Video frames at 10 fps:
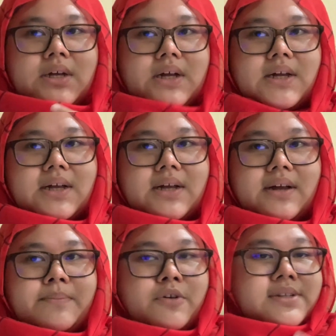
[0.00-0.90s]

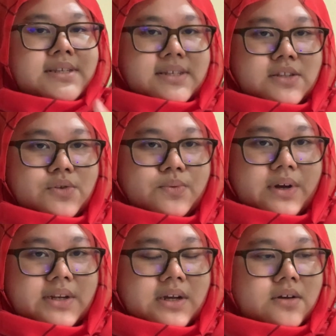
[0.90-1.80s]
I'm on season 2
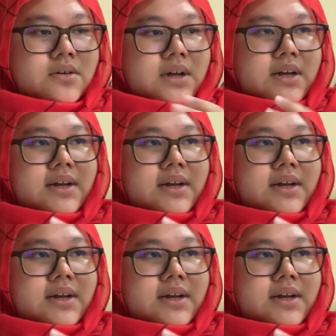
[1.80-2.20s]
right now.